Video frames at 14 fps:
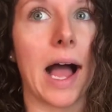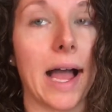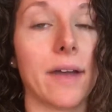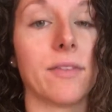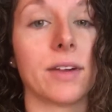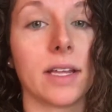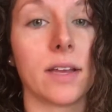
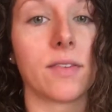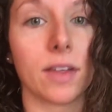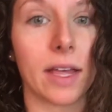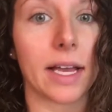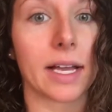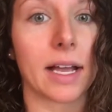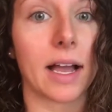I really feel
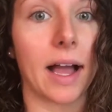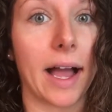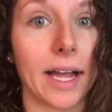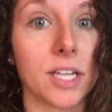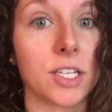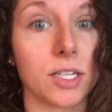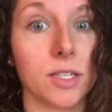like
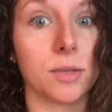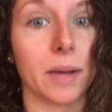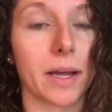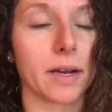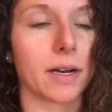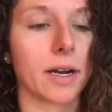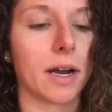I should do
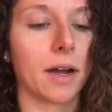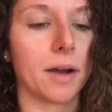better.